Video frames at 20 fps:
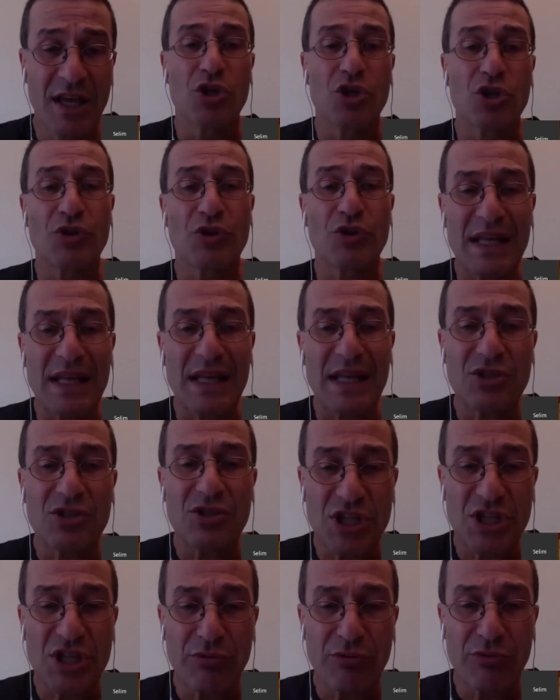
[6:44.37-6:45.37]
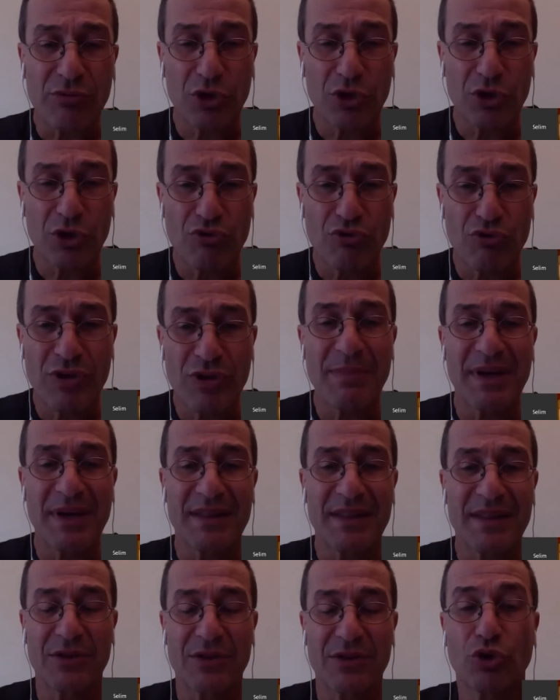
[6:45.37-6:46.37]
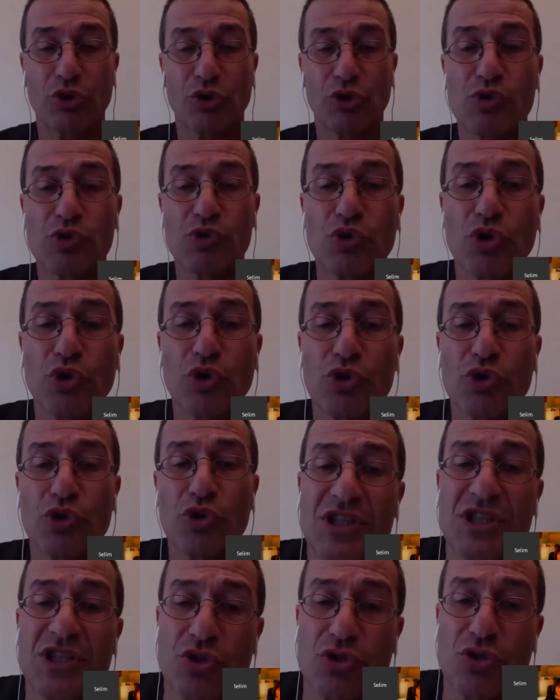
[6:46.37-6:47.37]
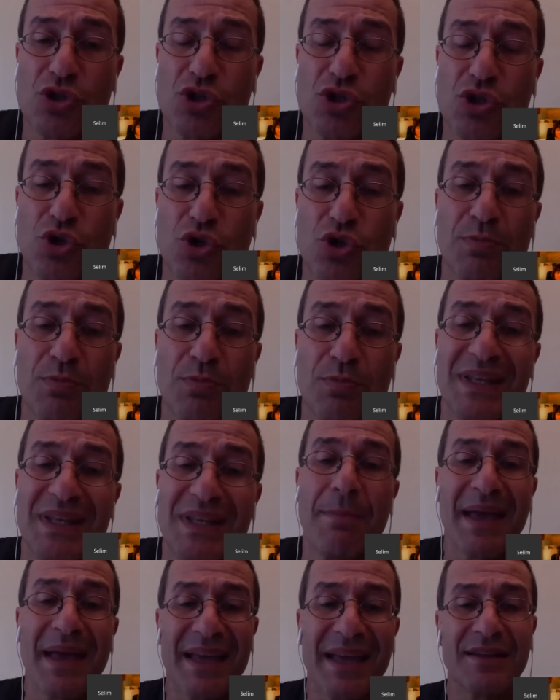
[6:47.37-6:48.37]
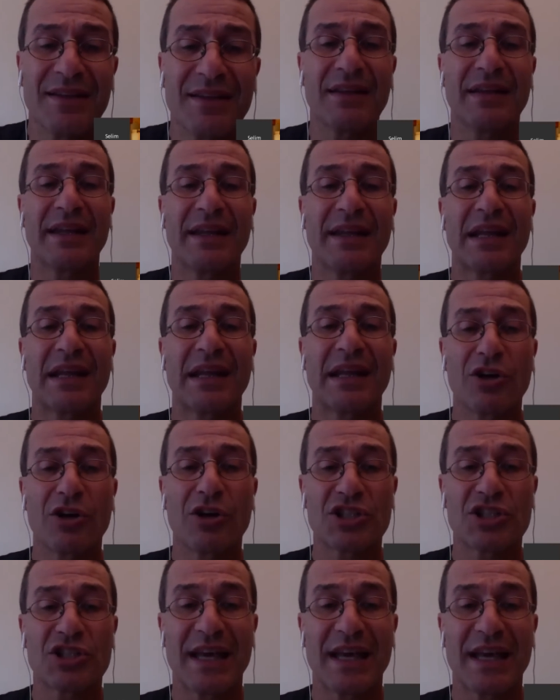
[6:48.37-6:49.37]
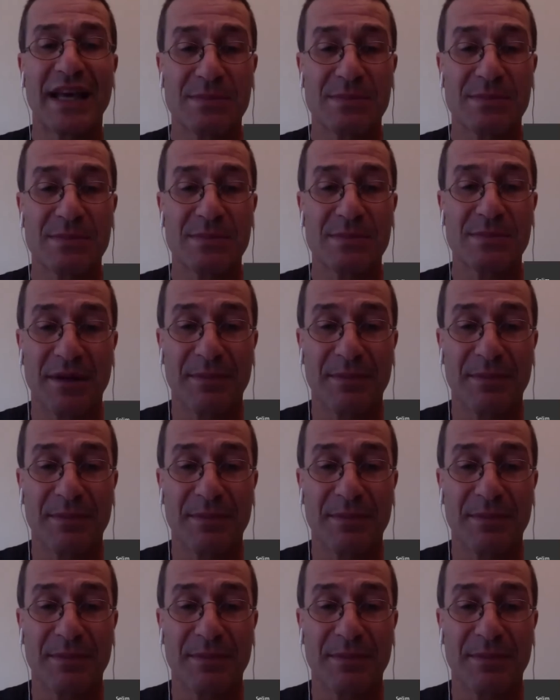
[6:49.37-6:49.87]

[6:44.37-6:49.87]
So that's a general agreement that the term pseudo seizures should be abandoned, and it largely has been.